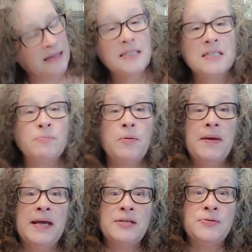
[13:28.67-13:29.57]
This will
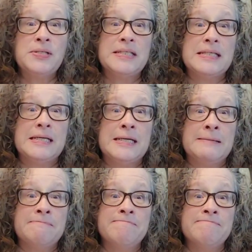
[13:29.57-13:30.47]
be
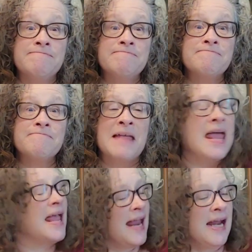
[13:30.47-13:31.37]
interesting.
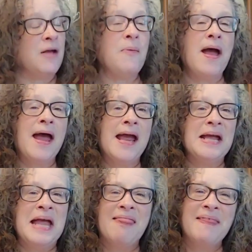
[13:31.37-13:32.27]

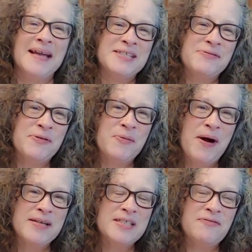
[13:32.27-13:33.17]
Anyway, thanks for
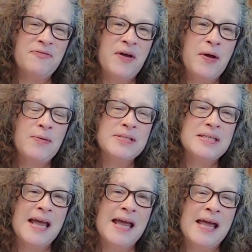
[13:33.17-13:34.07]
watching, folks,
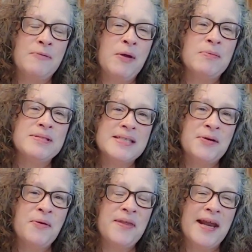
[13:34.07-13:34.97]
and we will see
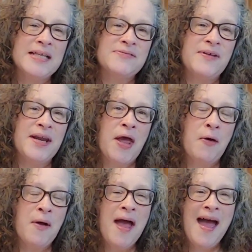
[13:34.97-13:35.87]
you on the next
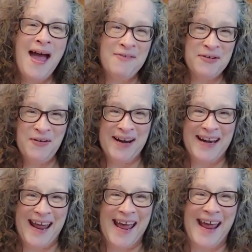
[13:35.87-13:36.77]
video. Have a great
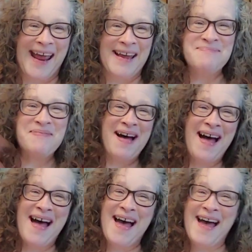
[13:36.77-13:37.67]
day.
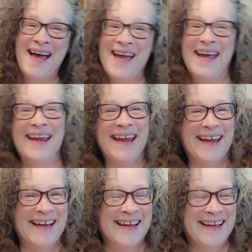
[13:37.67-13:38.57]
Bye.
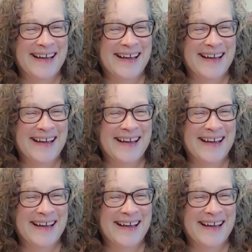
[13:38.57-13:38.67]
I